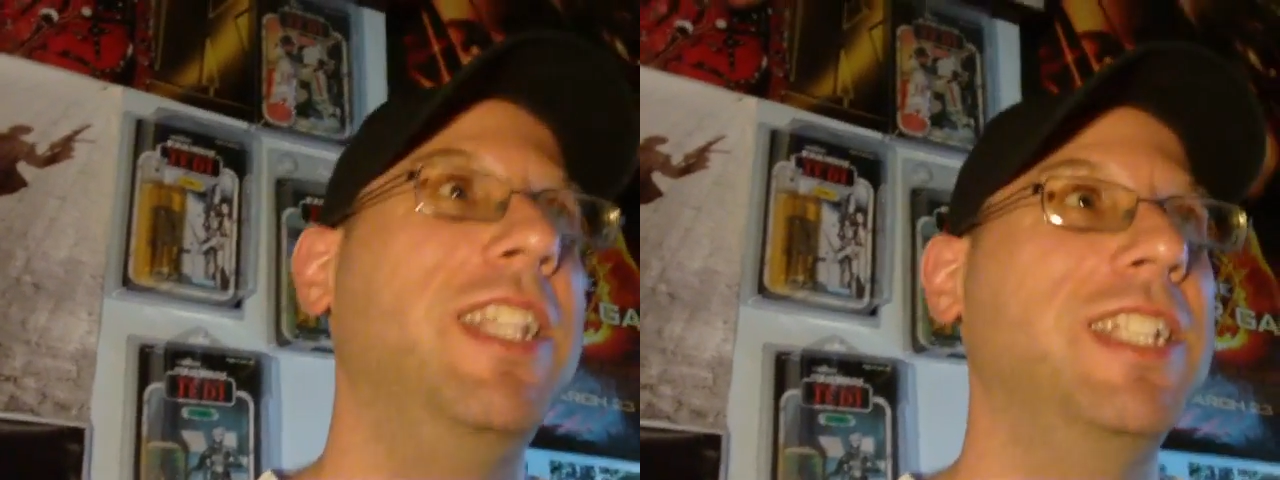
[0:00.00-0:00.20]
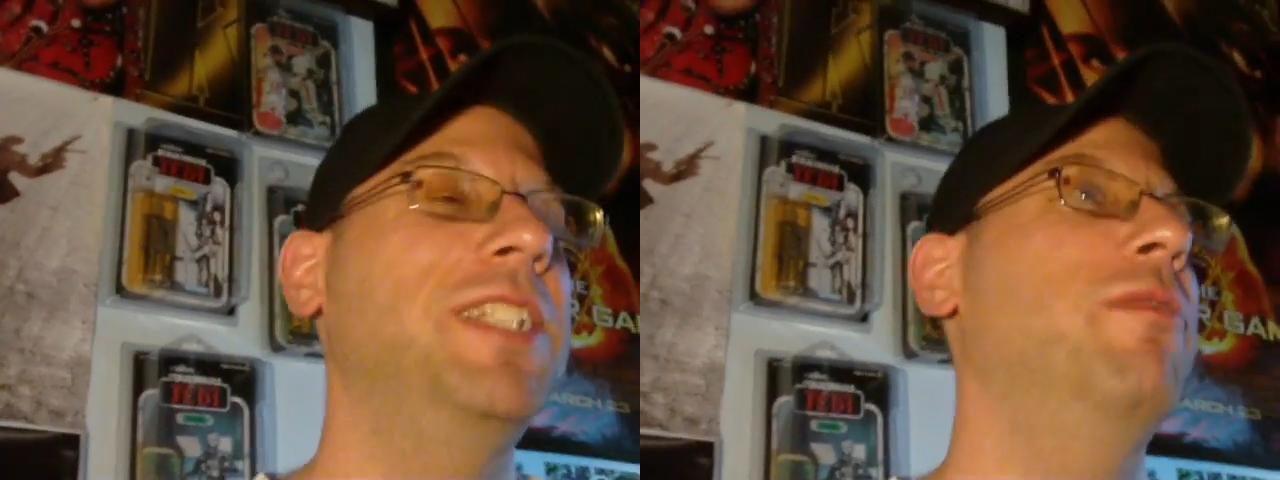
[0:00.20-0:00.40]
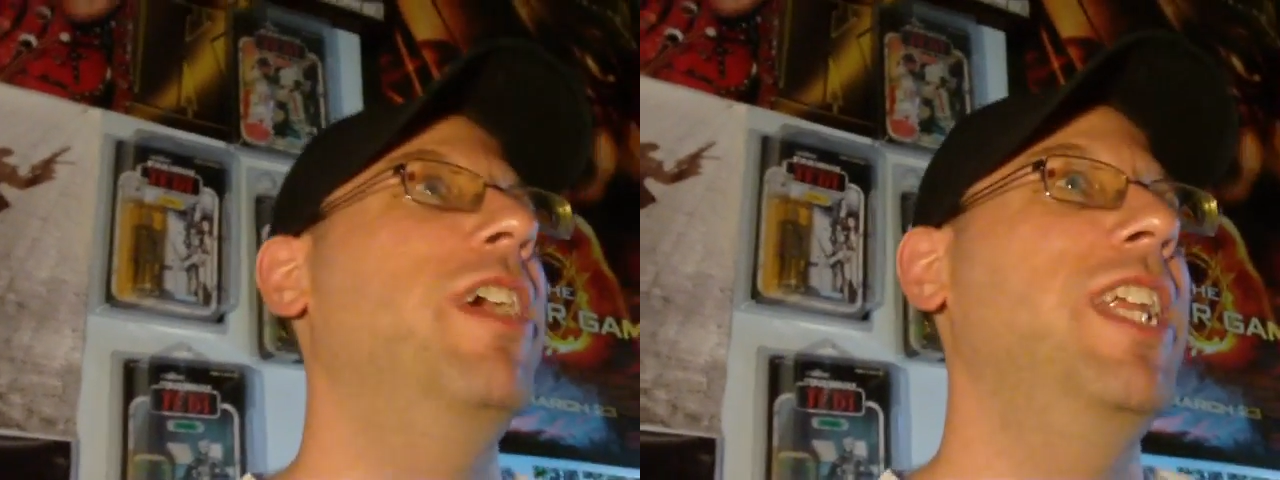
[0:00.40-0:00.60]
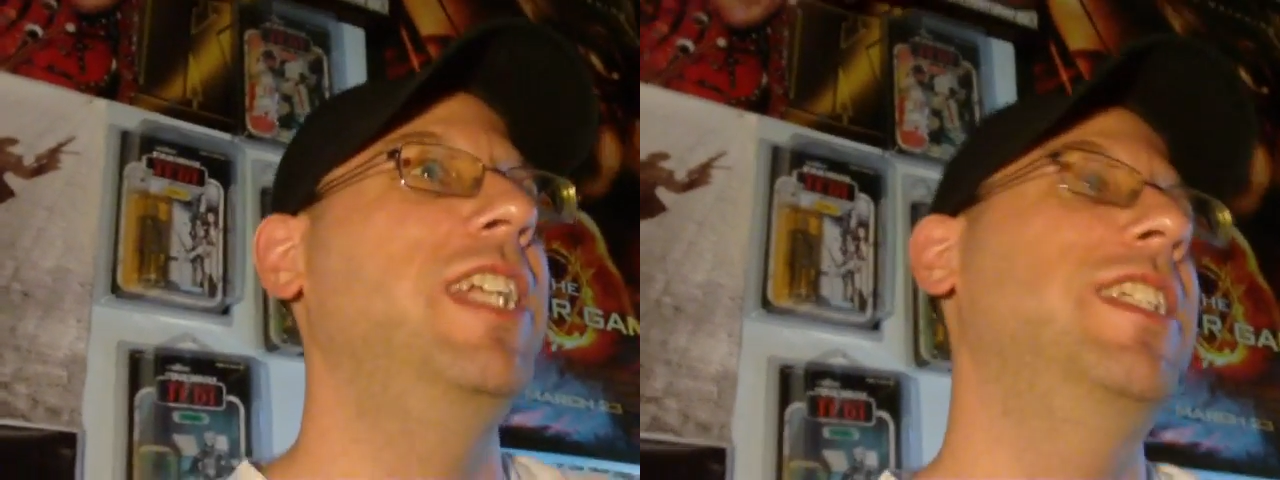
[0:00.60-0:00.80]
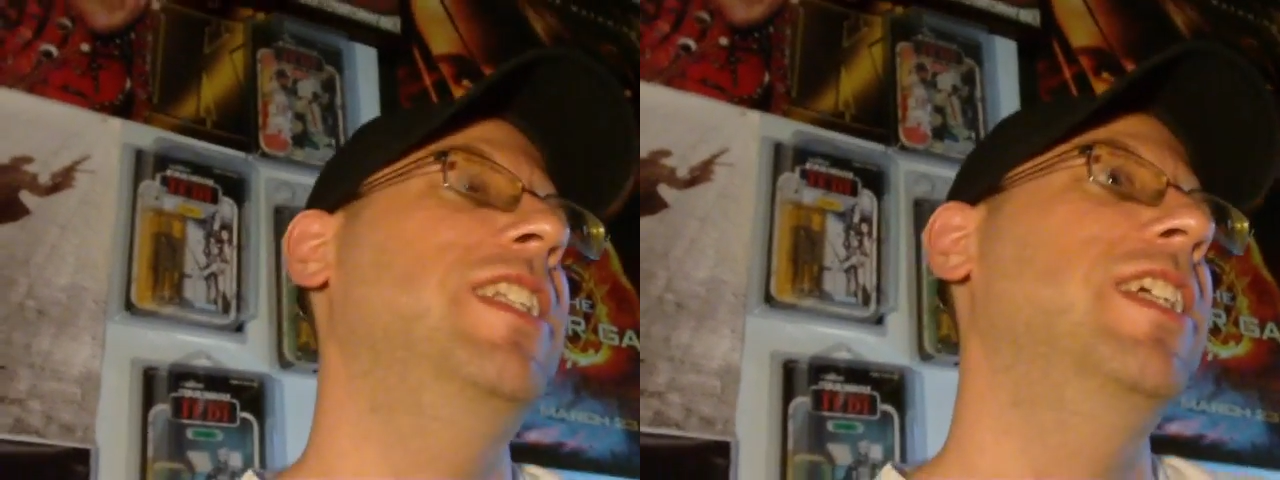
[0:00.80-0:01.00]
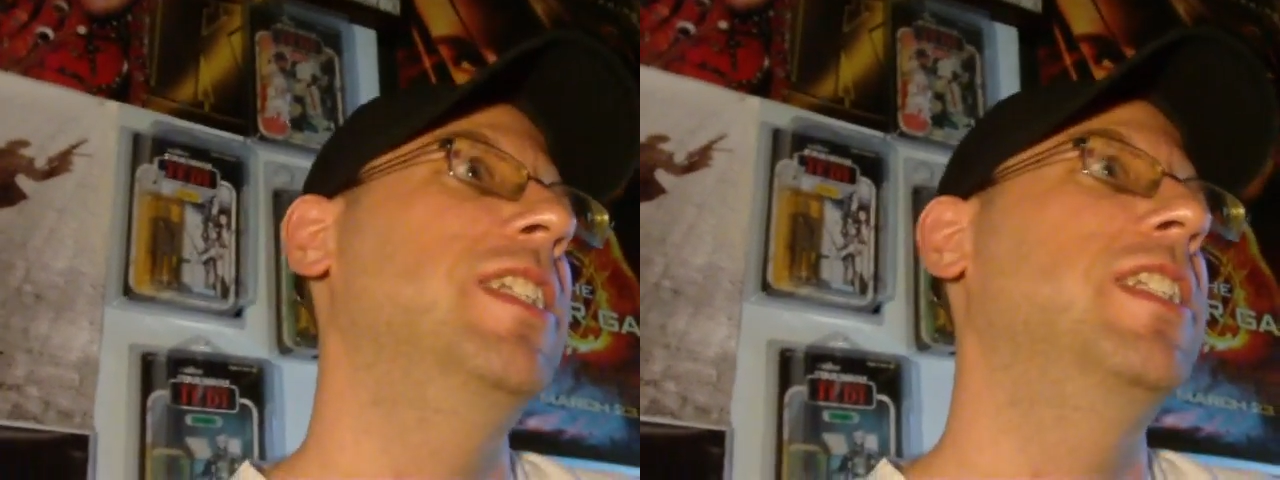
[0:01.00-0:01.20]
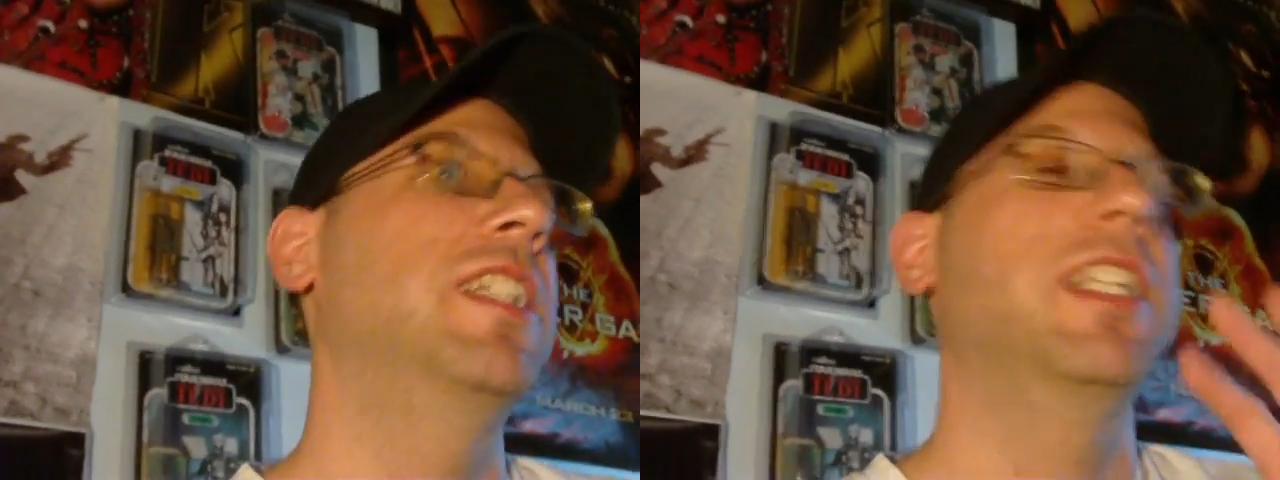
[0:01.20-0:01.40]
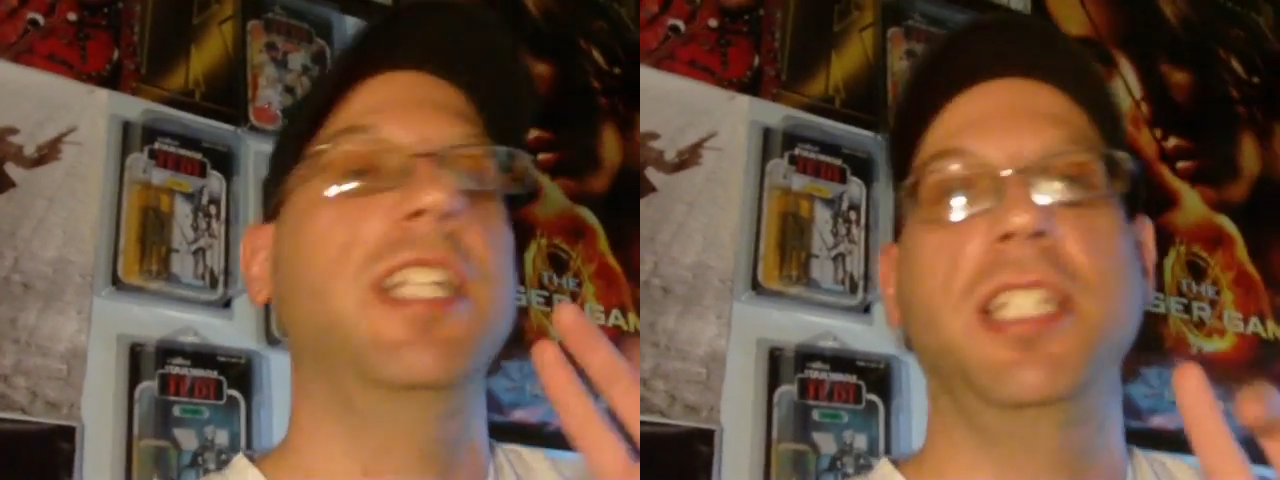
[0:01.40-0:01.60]
This
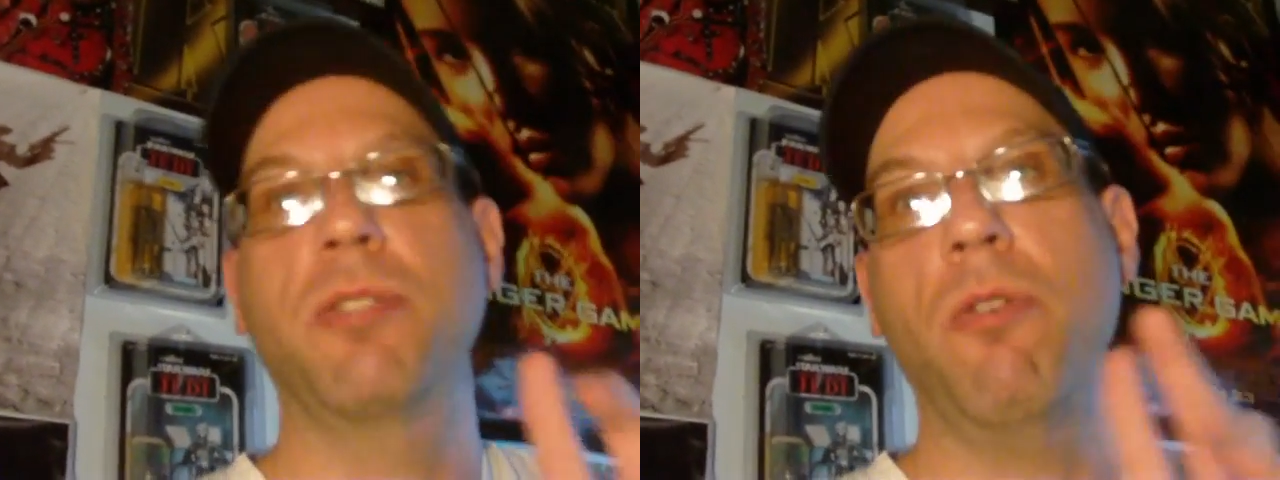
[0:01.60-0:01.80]
is